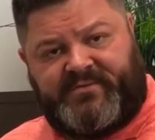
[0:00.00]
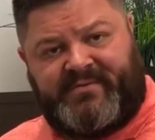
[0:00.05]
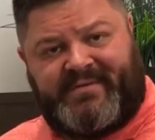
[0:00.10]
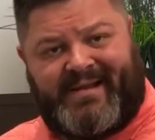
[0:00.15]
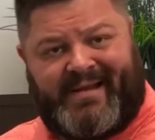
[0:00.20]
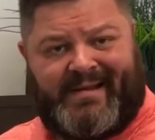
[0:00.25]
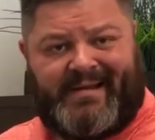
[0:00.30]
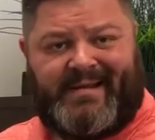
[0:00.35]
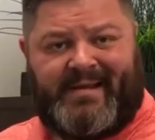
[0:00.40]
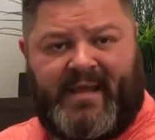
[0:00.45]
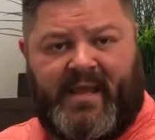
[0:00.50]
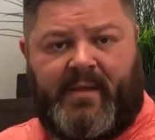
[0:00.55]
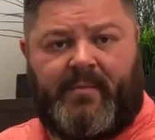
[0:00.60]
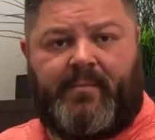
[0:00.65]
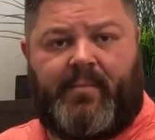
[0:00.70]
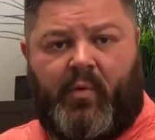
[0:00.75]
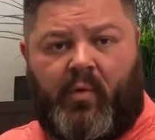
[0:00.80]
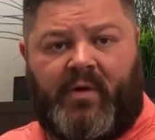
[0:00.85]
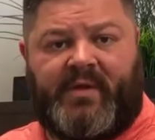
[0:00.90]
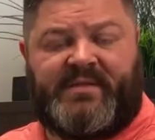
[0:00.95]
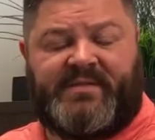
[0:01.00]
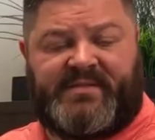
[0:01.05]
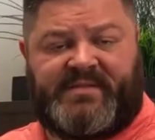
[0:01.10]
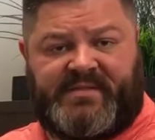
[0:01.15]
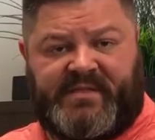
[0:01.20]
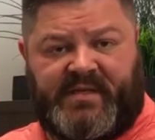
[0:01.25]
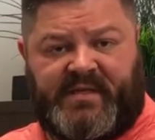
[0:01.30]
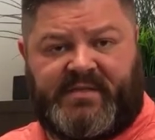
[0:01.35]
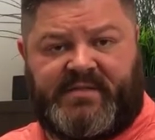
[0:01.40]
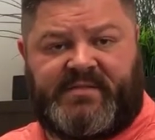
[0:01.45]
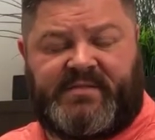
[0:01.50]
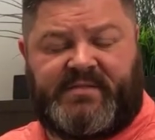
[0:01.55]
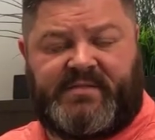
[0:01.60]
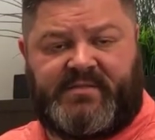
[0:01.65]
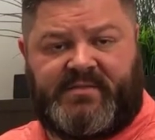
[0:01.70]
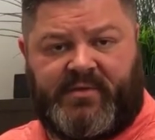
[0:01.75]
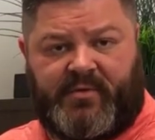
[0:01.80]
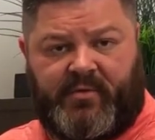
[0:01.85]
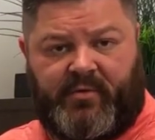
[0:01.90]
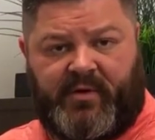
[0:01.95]
98.6
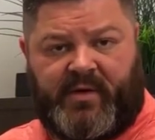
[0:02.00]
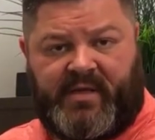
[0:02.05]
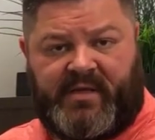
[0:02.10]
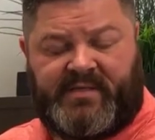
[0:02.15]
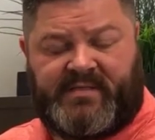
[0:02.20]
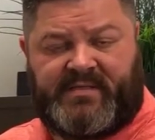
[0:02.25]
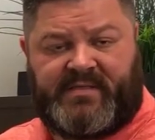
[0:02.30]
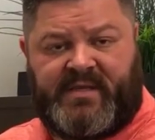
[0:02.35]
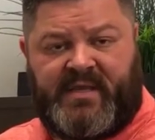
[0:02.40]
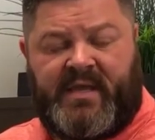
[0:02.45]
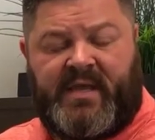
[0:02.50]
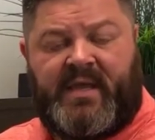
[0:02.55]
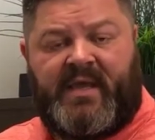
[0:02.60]
degrees